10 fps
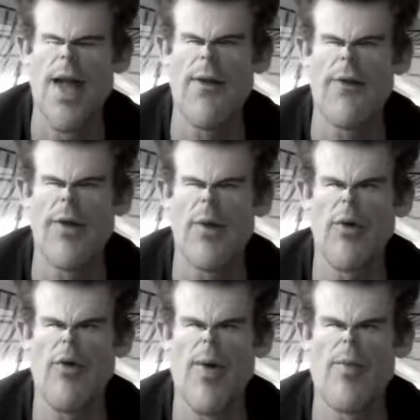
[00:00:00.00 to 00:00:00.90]
Another thing we've got
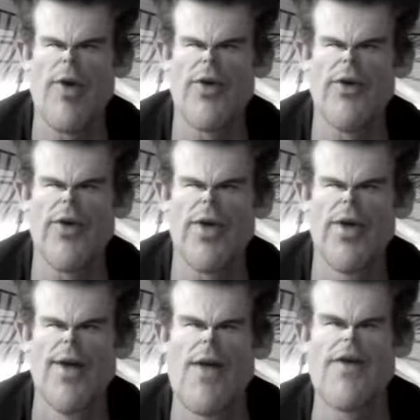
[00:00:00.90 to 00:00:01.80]
to remember is that
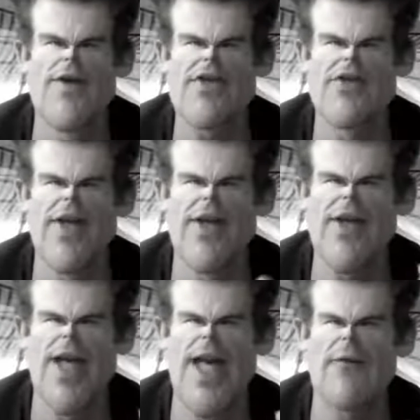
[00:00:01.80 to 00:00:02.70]
Natasha's now
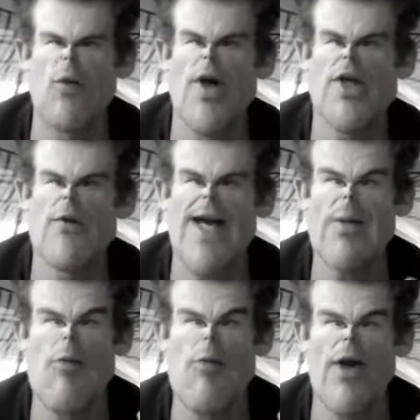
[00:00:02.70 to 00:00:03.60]
saying after 1 year of
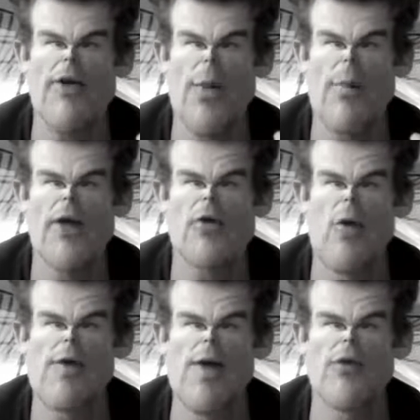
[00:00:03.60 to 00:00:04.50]
animal products, my
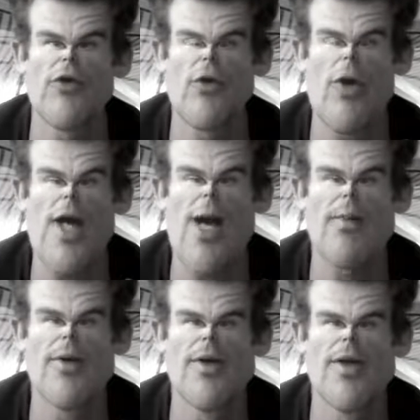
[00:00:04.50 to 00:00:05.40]
B12 levels have gone
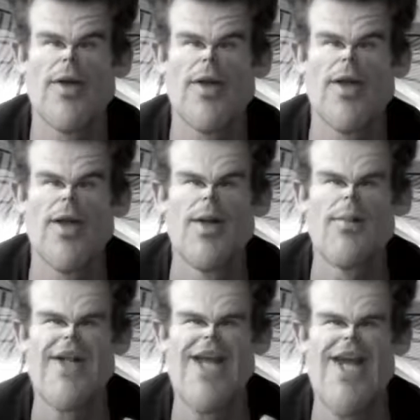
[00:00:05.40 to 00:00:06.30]
up.
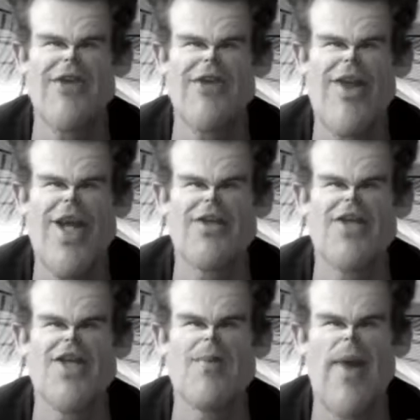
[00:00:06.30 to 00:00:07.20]
Yeah, here's the thing,
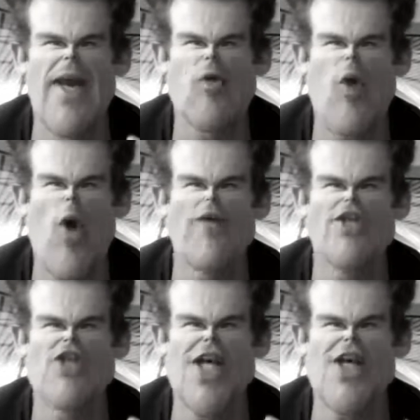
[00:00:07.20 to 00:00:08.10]
she did B12
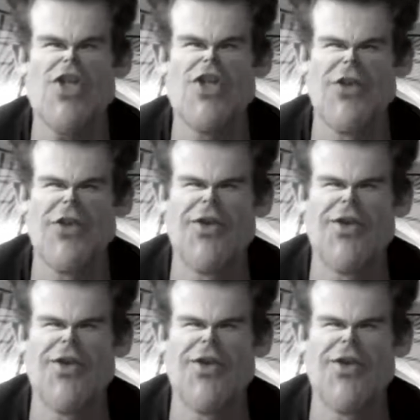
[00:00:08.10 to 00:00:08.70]
injections.